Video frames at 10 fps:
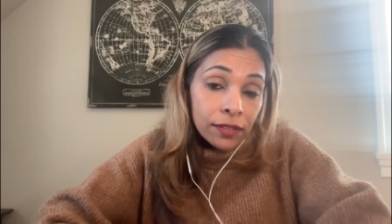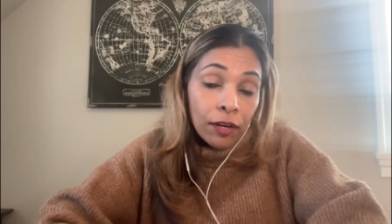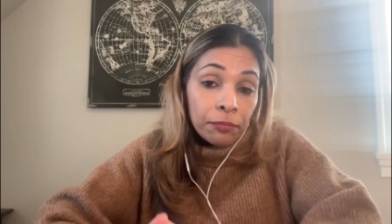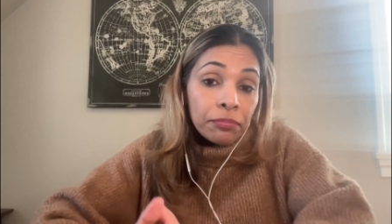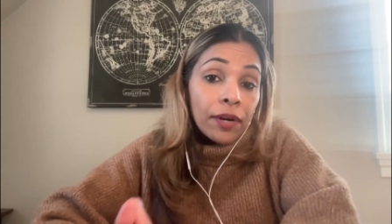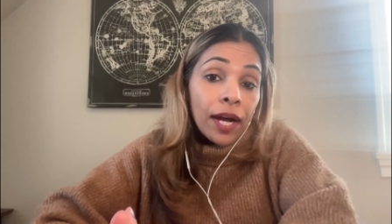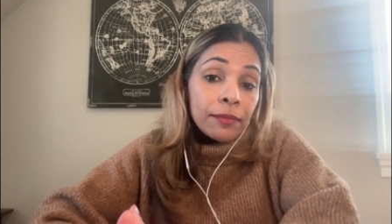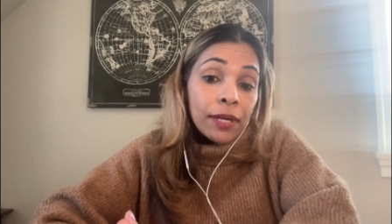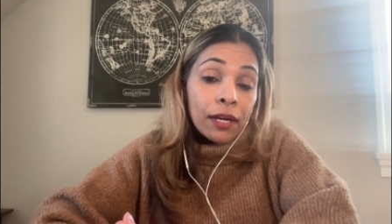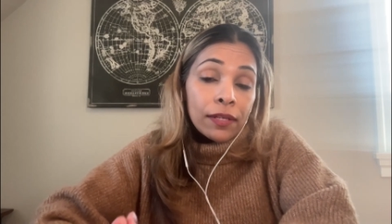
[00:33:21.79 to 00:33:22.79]
our
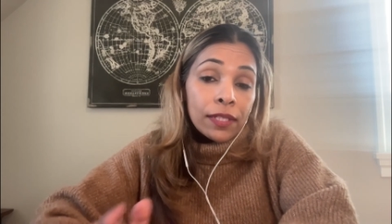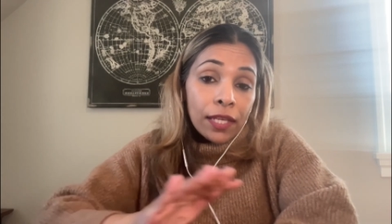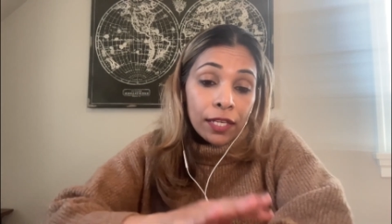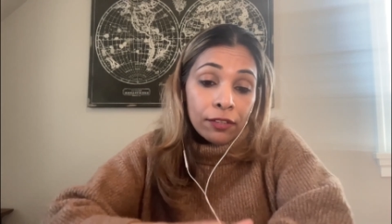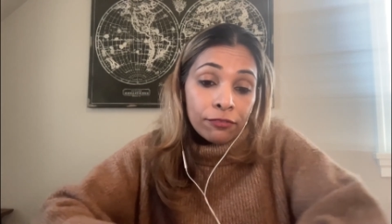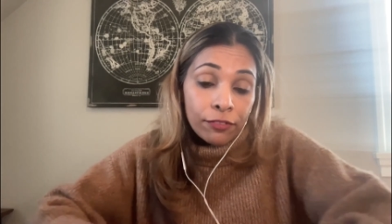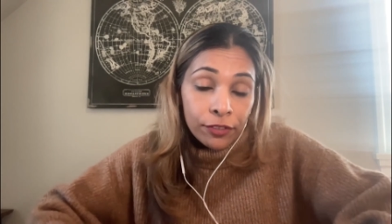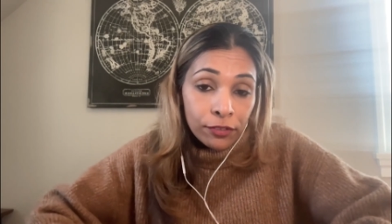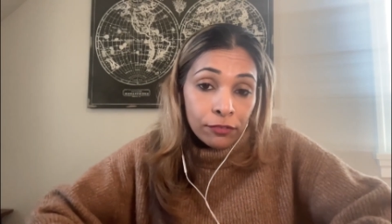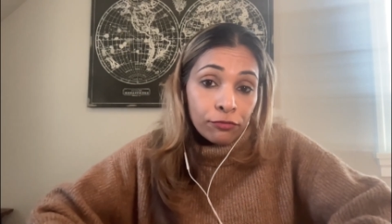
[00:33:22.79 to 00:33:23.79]
primary, like,
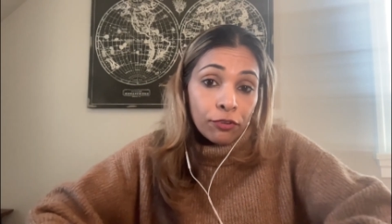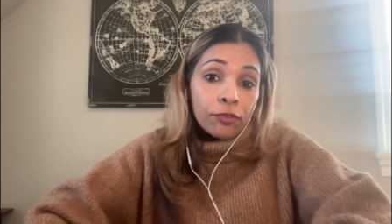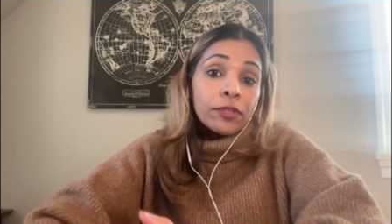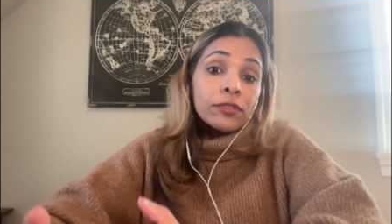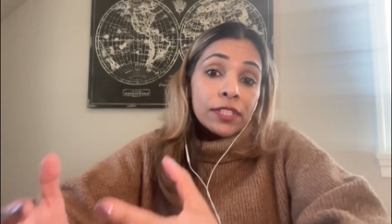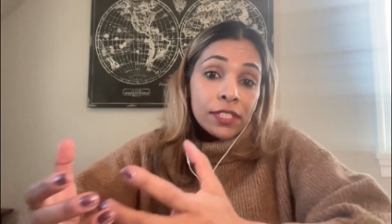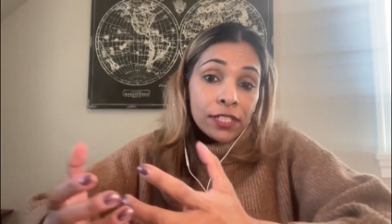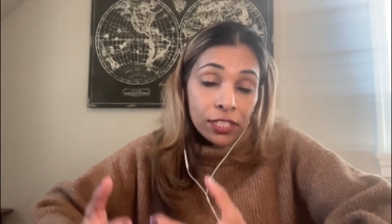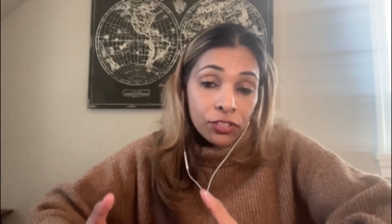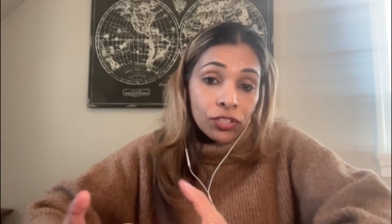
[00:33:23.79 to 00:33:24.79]
first and foremost
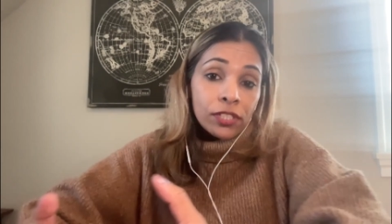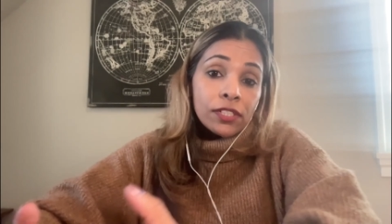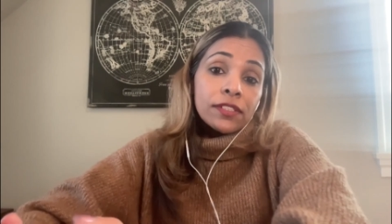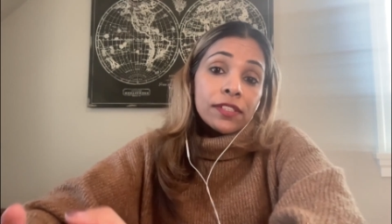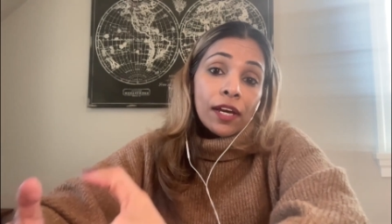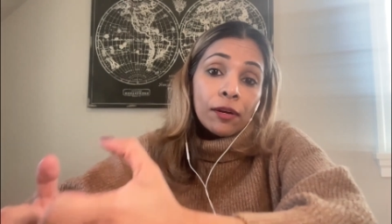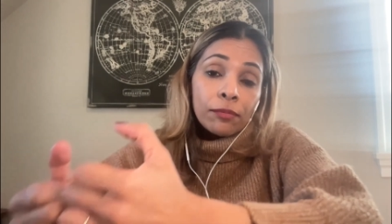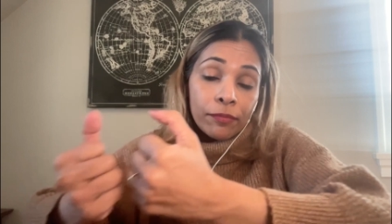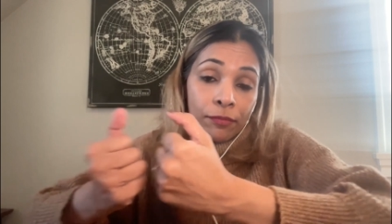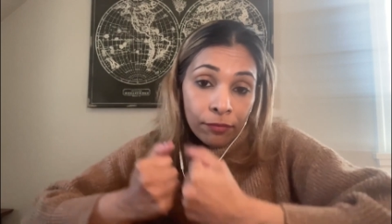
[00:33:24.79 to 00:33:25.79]
intention, is to help